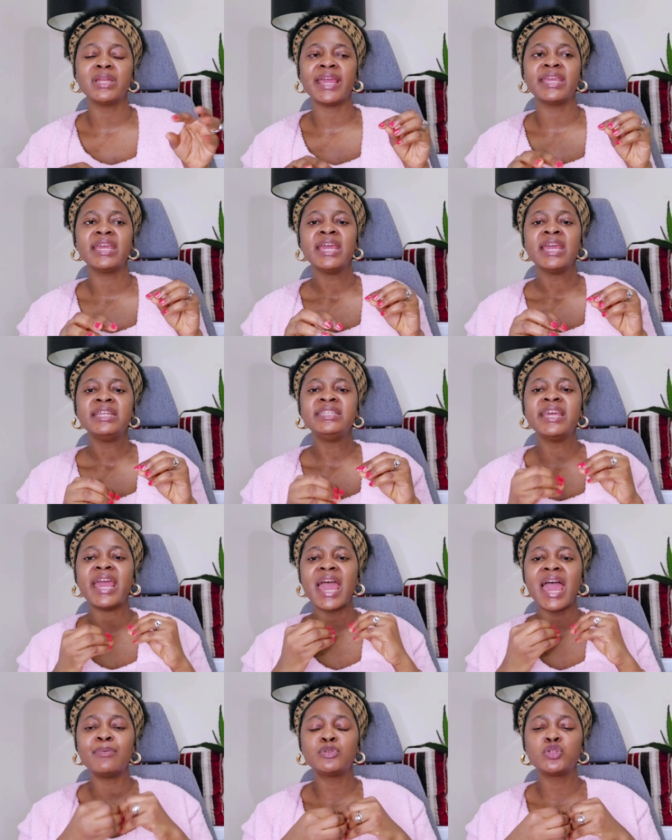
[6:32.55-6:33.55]
like they
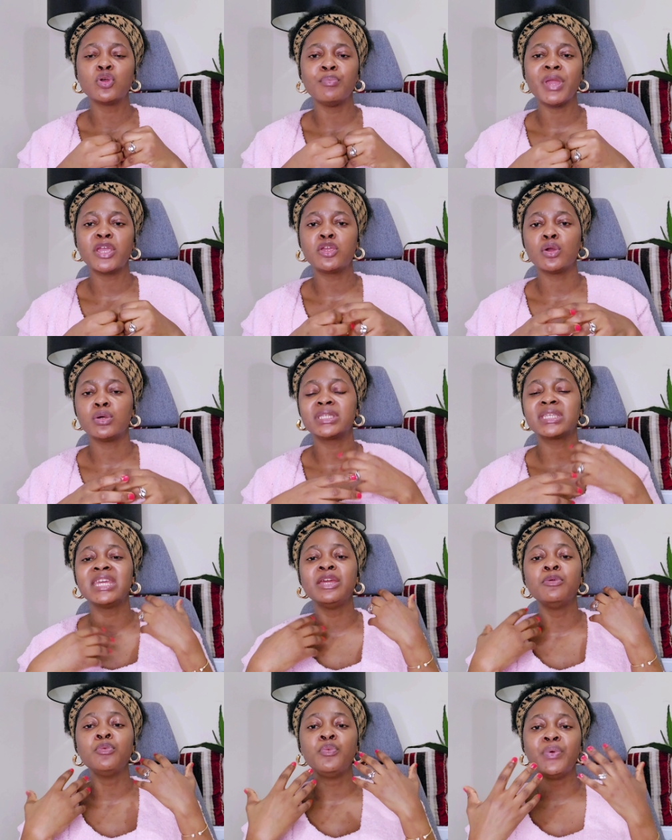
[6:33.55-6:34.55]
help to make your
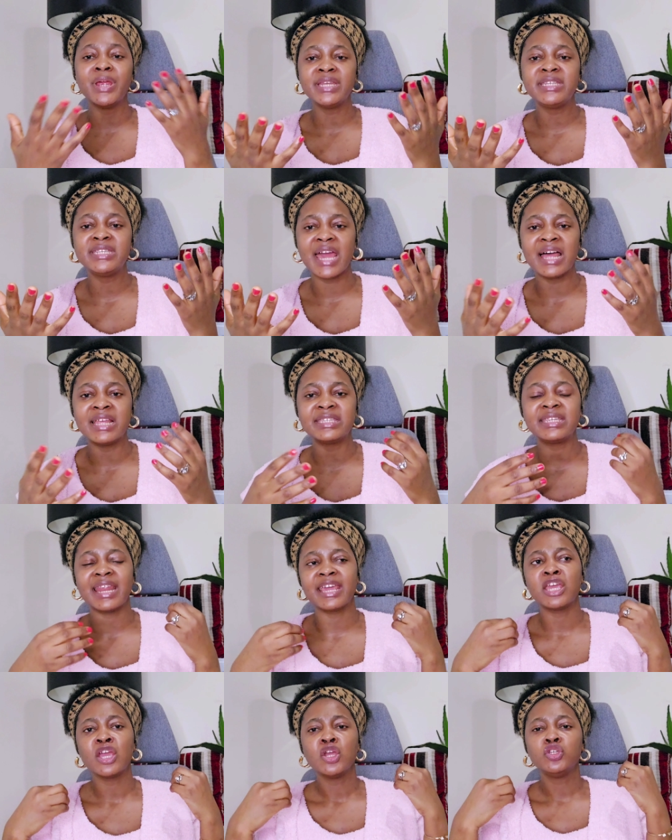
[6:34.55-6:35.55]
skin radiant,
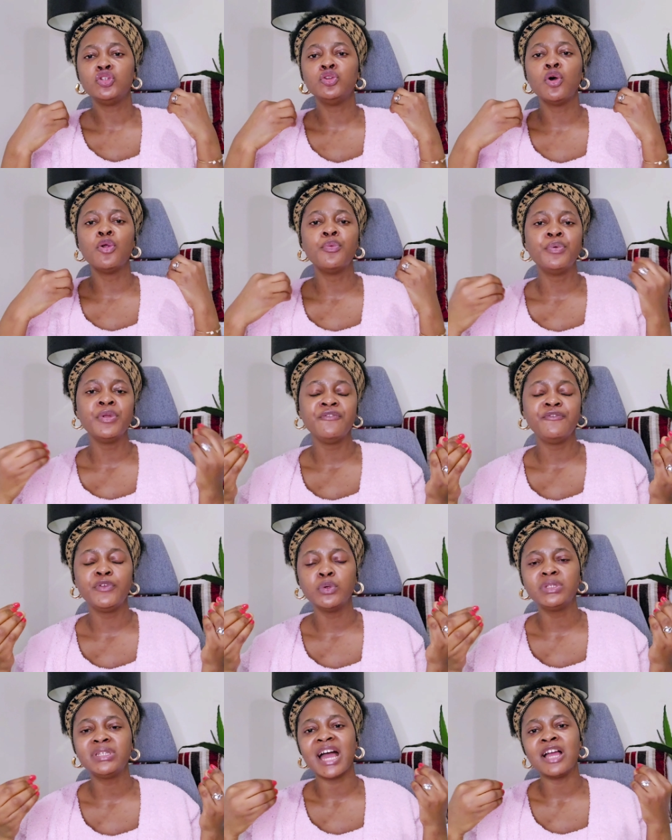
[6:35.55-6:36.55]
like you know,
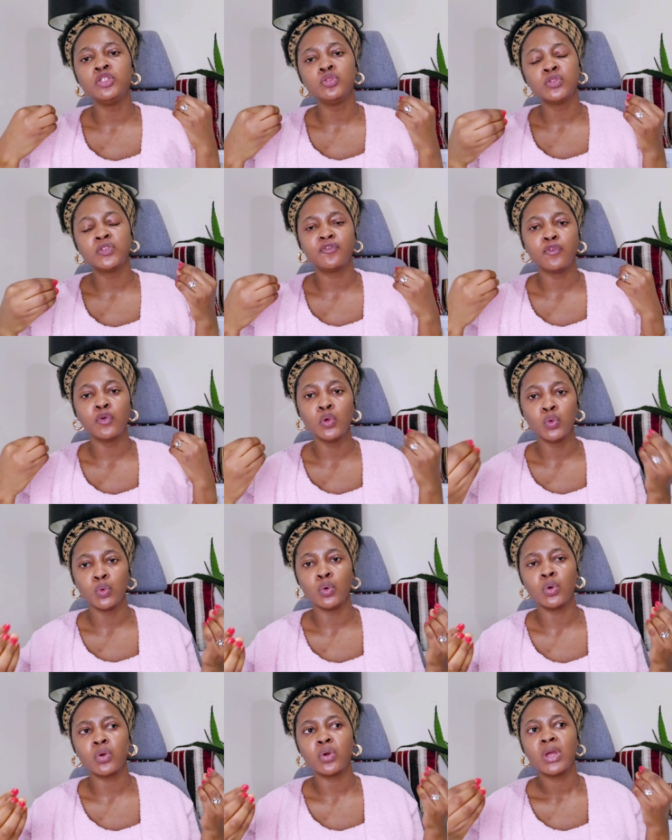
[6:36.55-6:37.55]
reveal that youthful
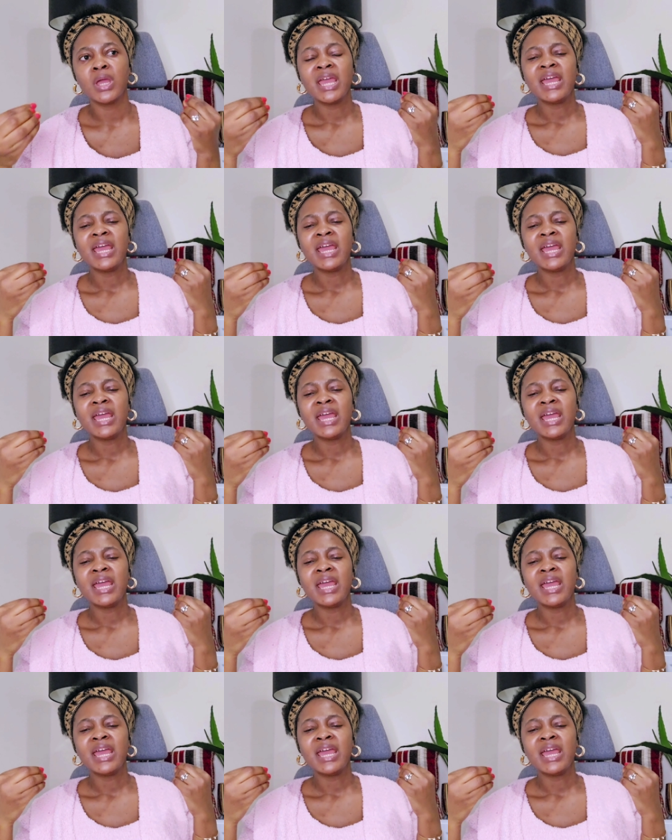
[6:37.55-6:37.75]
look,